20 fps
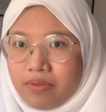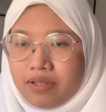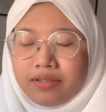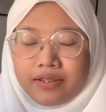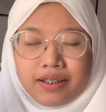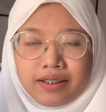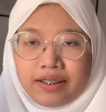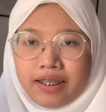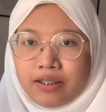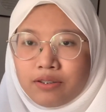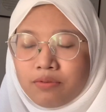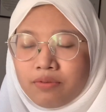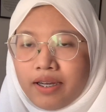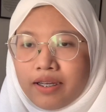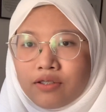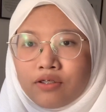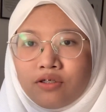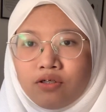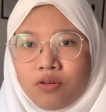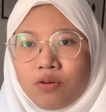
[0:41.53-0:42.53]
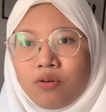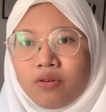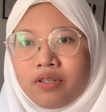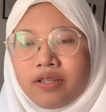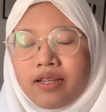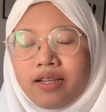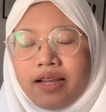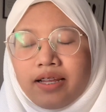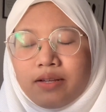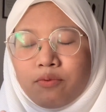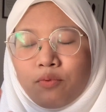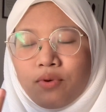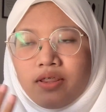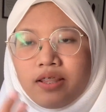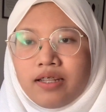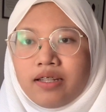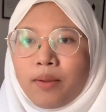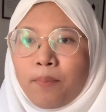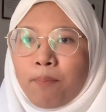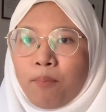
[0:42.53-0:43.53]
Just as you guys know,
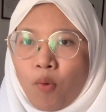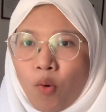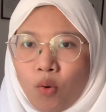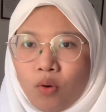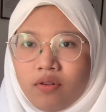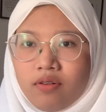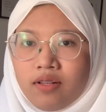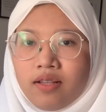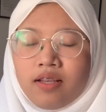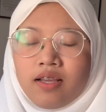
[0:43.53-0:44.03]
within the poll,